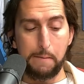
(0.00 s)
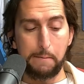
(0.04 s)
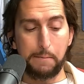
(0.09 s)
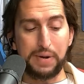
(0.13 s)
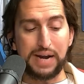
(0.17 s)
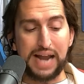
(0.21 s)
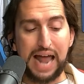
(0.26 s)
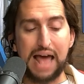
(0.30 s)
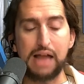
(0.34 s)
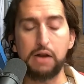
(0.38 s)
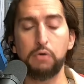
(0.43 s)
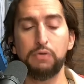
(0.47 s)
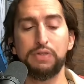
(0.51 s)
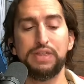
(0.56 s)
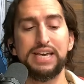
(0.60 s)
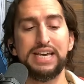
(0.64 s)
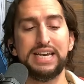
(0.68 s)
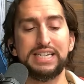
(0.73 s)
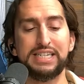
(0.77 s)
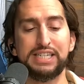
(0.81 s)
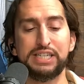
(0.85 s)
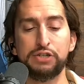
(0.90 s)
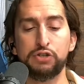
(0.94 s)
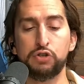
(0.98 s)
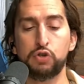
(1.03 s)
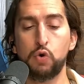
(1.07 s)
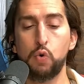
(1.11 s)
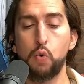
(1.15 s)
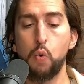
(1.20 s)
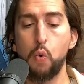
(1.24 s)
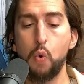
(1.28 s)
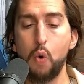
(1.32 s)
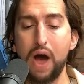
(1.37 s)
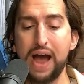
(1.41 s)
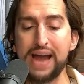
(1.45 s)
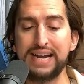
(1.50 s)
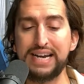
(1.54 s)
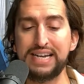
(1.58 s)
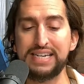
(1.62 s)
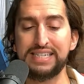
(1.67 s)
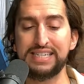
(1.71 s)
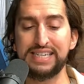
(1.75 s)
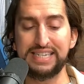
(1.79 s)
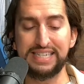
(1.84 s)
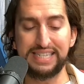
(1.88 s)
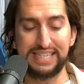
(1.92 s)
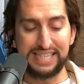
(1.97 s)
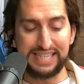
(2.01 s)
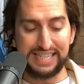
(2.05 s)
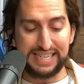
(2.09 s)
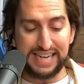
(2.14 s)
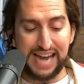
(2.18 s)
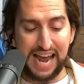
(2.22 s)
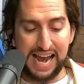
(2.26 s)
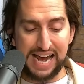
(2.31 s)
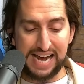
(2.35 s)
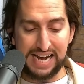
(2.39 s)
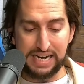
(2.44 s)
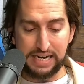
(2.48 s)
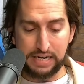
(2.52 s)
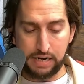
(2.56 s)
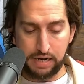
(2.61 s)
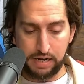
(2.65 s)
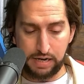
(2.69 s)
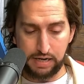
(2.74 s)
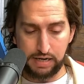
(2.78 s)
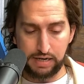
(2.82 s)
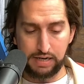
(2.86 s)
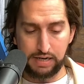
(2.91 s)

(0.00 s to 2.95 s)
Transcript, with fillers: but I don't think it's as quite as insane